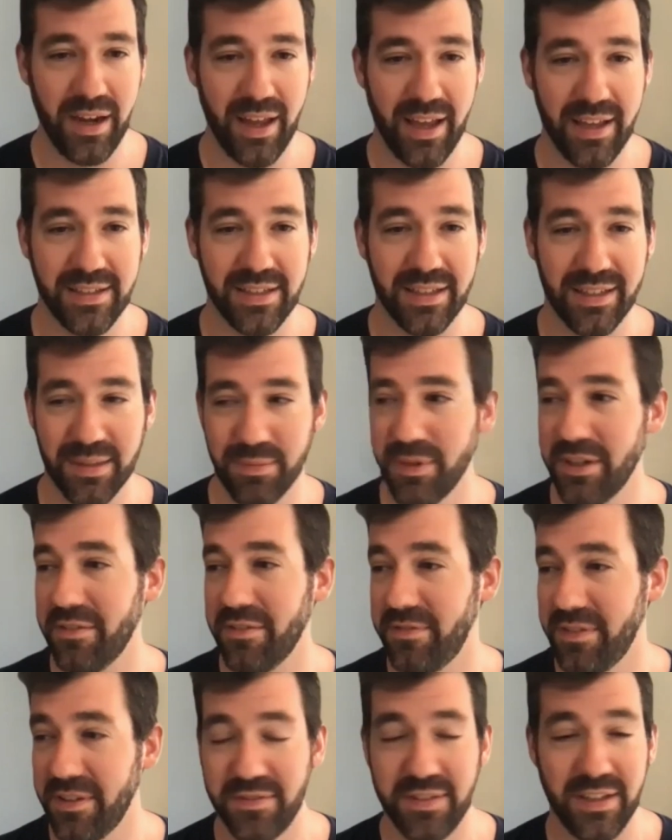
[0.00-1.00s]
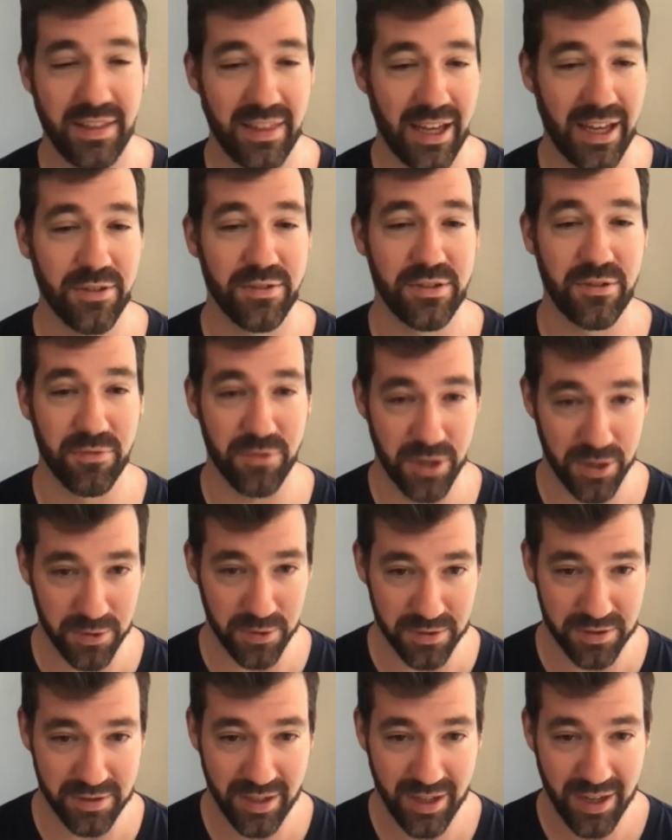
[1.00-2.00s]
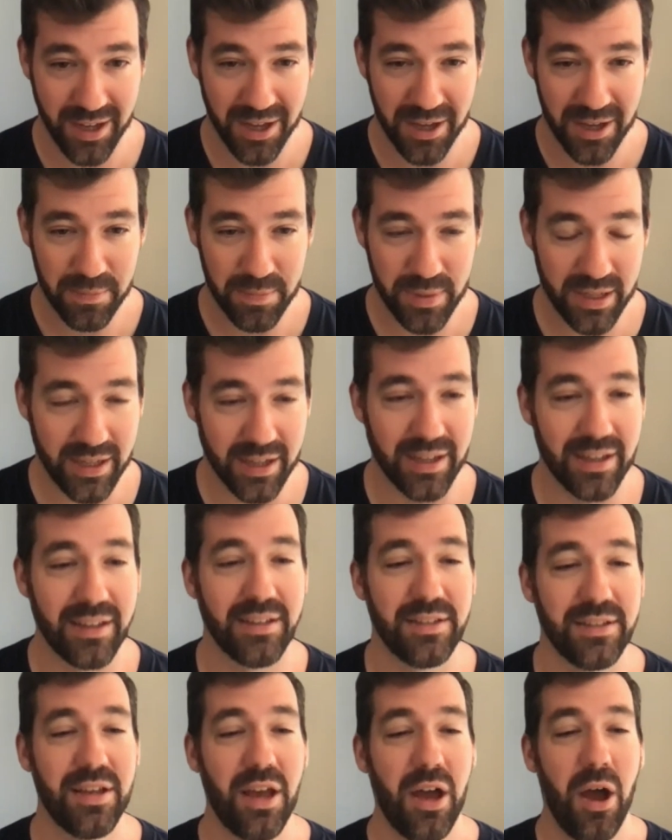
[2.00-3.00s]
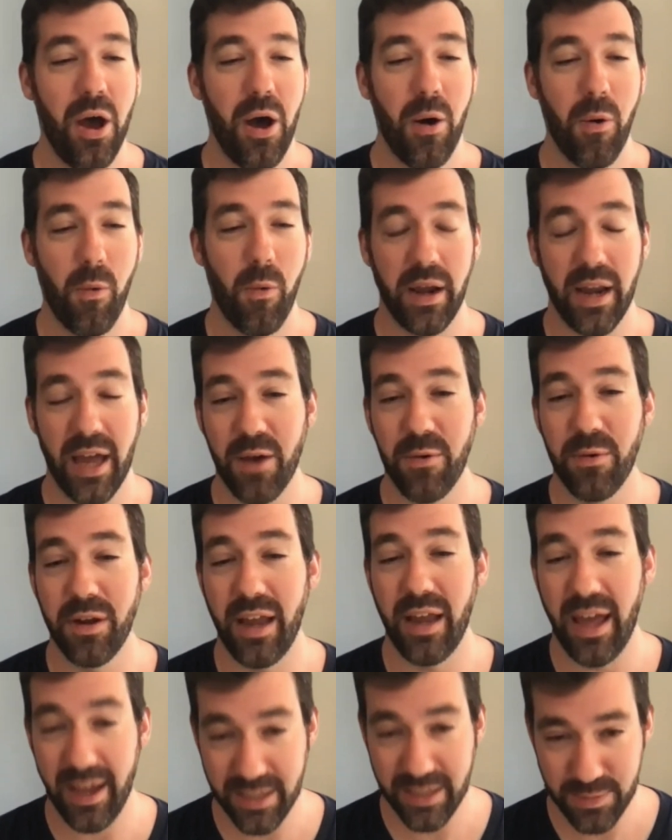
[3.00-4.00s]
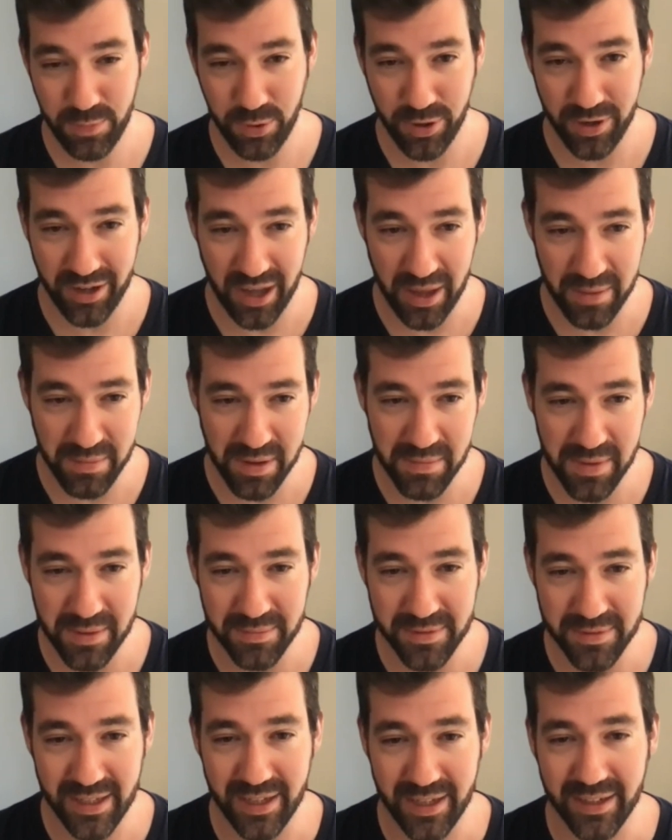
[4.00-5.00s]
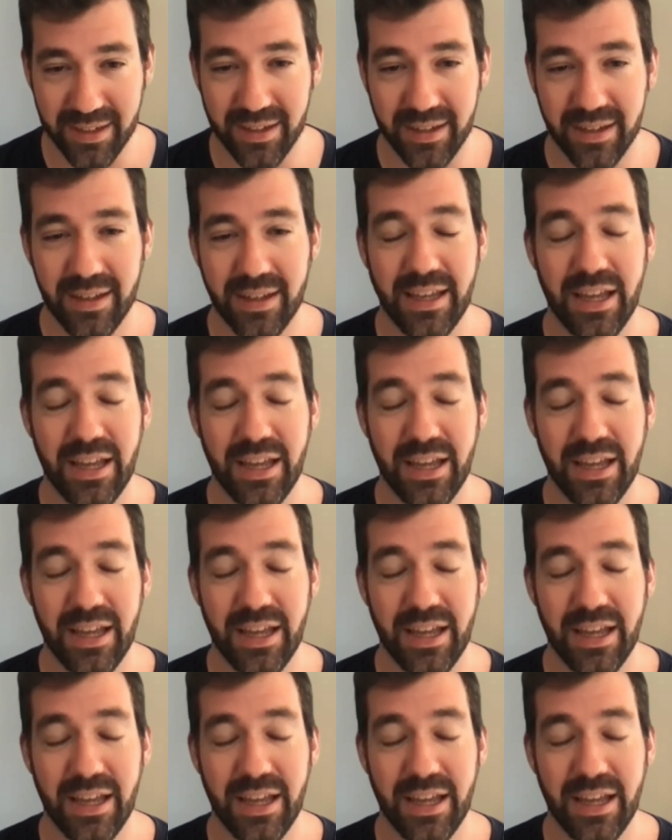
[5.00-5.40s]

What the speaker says: has a limit of 50,000 rows because when I would export MMM data,